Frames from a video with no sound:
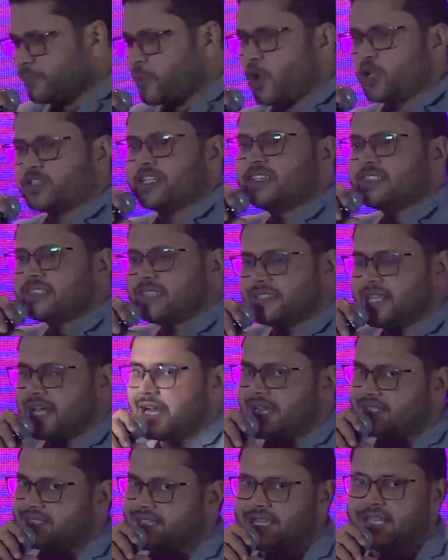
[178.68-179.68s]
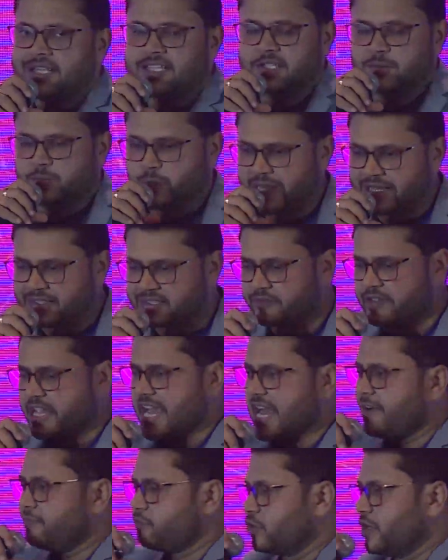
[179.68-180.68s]
process, the agile sprints we
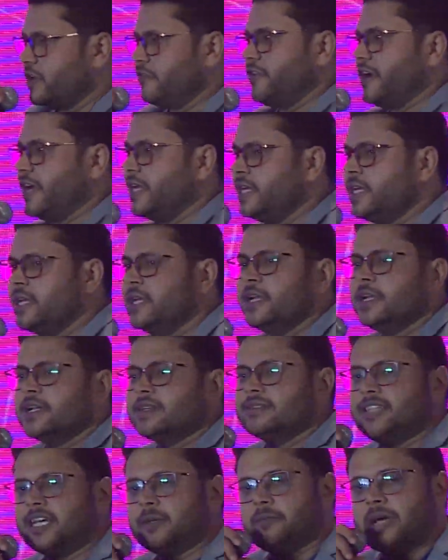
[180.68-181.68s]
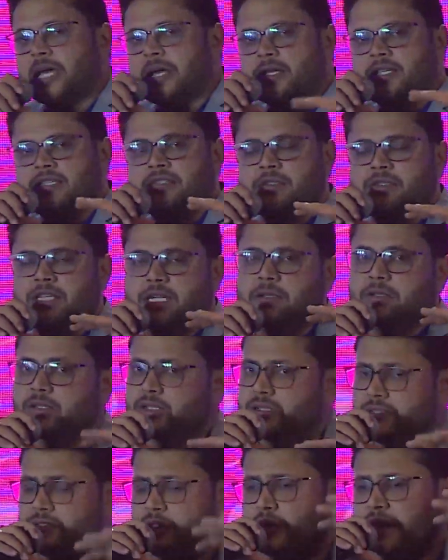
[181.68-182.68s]
have to define. Then
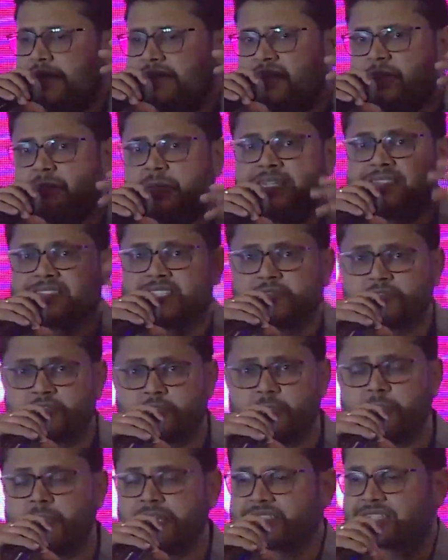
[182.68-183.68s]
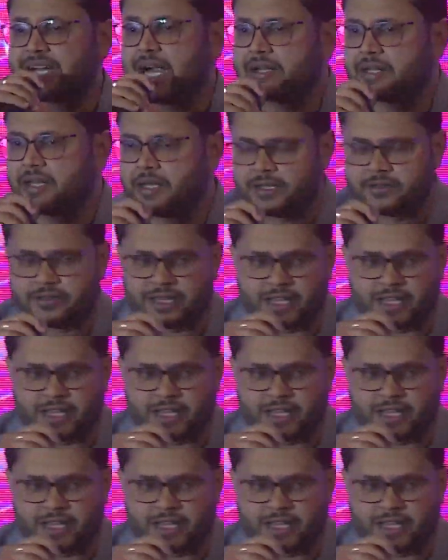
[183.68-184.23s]
you can say my scrums will be started. And